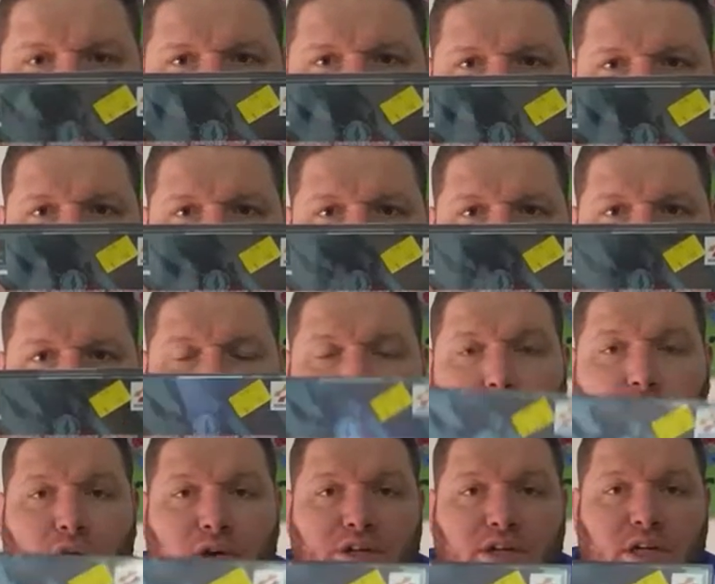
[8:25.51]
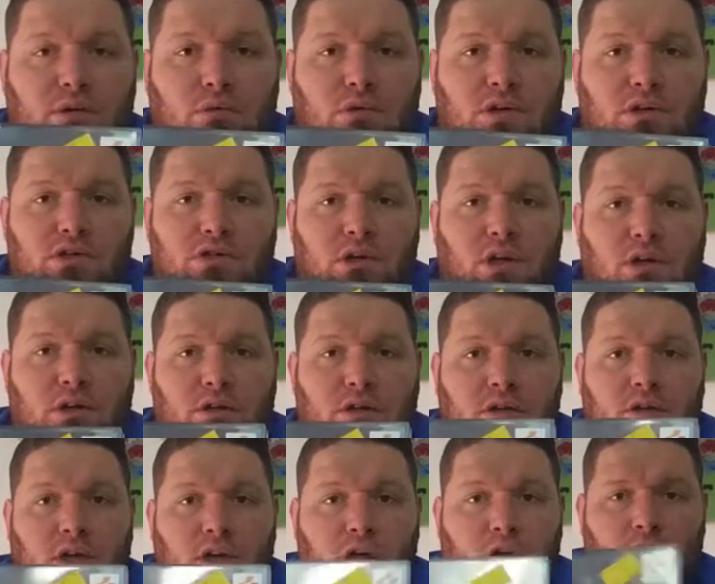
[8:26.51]
so I have no idea what it's like.
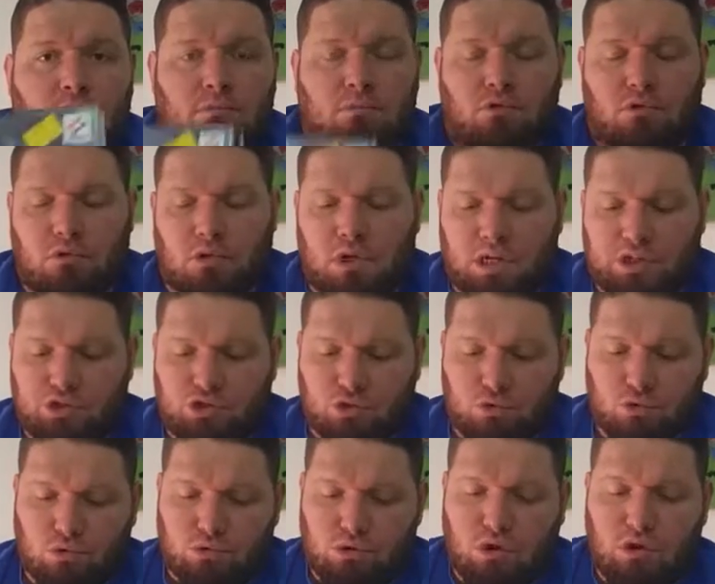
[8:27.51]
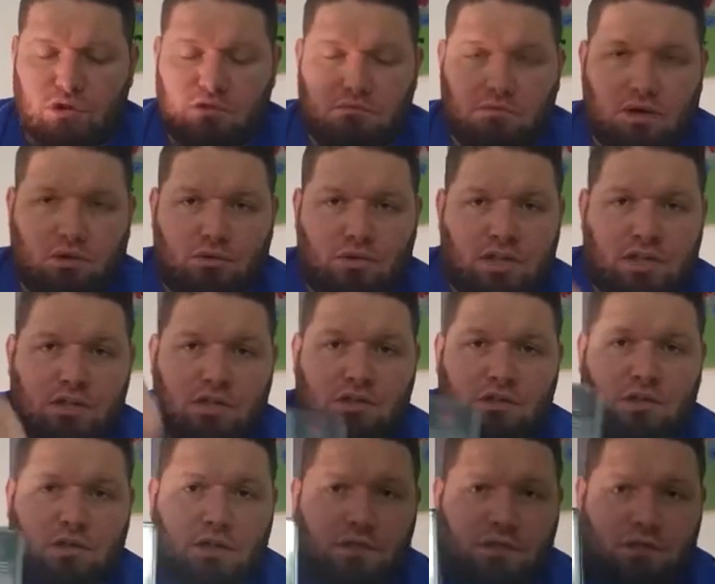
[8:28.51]
But as you all know, Metal Gear
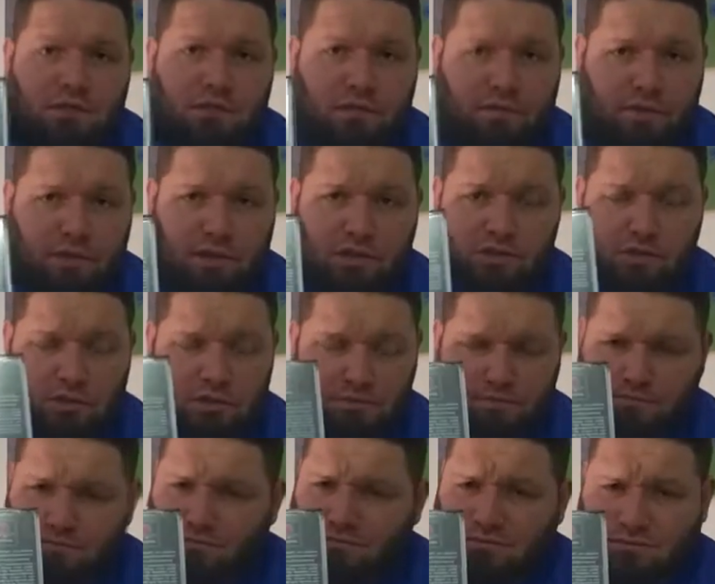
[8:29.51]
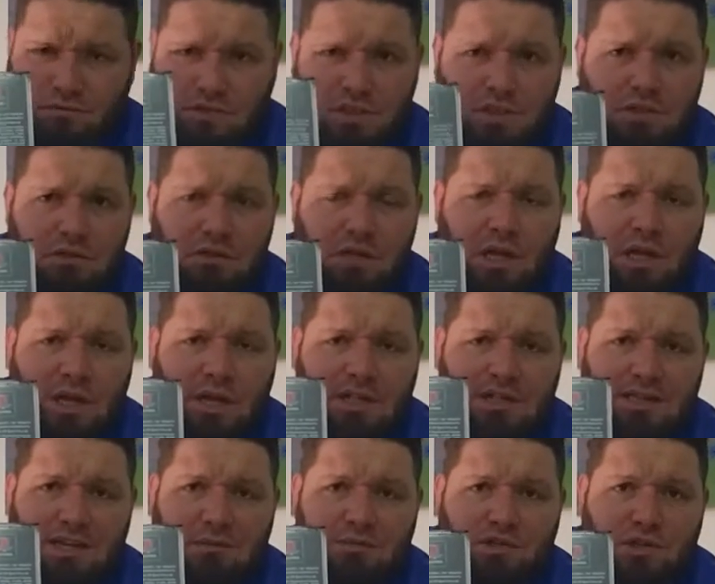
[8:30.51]
Solid, the first one,
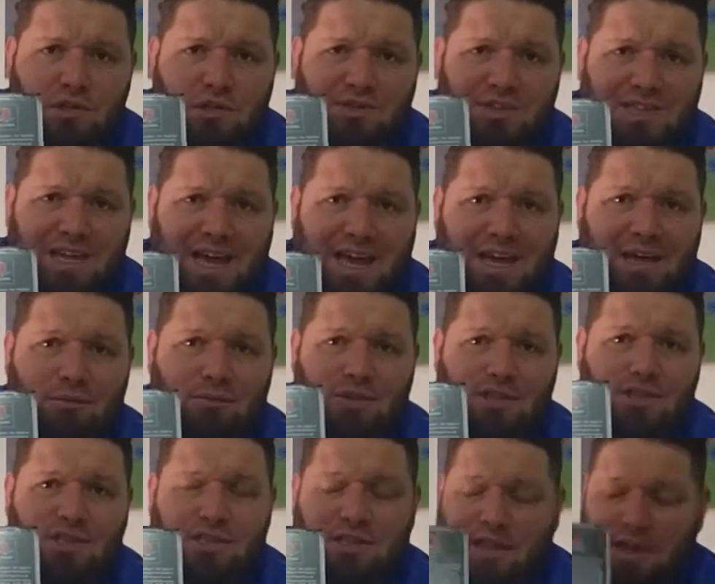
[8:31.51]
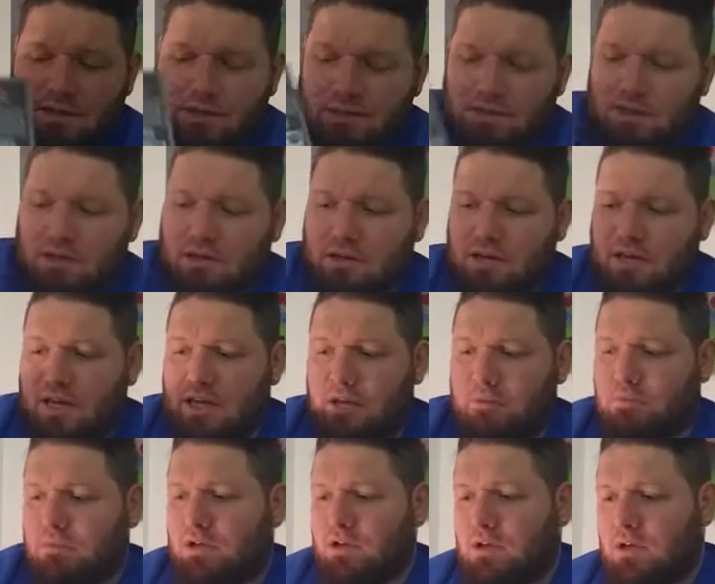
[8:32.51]
an absolutely outstanding
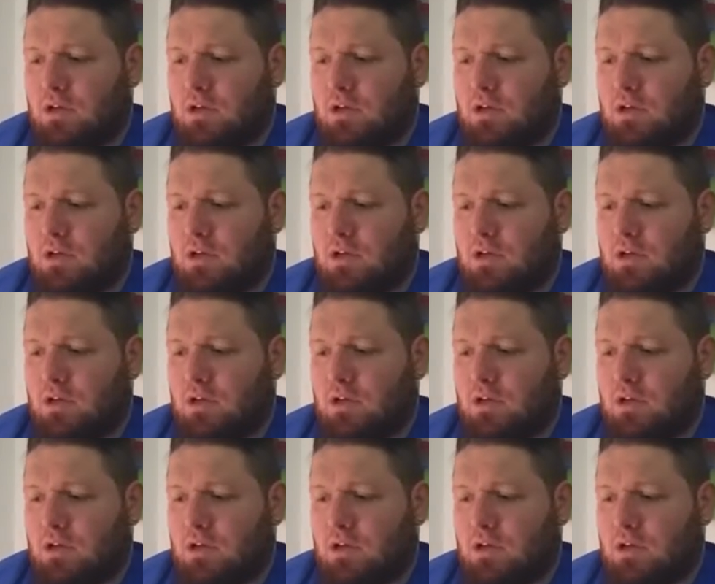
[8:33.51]
game.